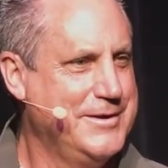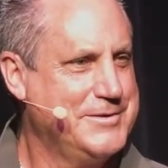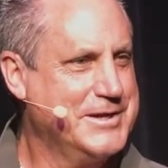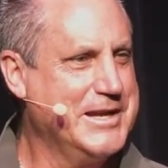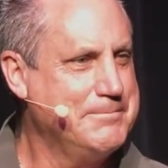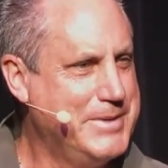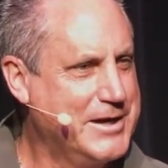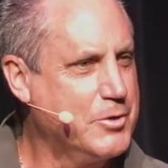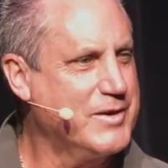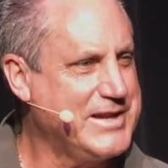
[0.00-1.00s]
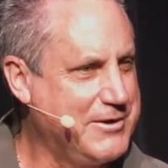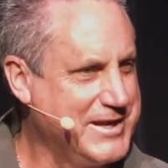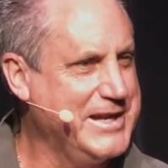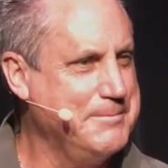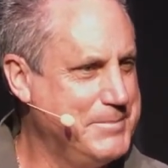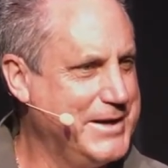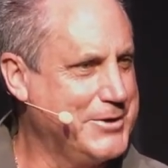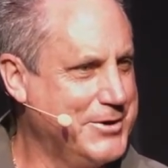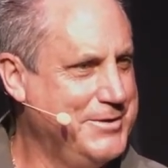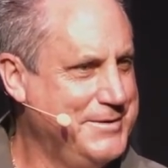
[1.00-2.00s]
to get bigger without getting
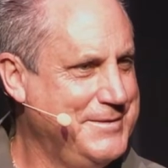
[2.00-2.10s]
better?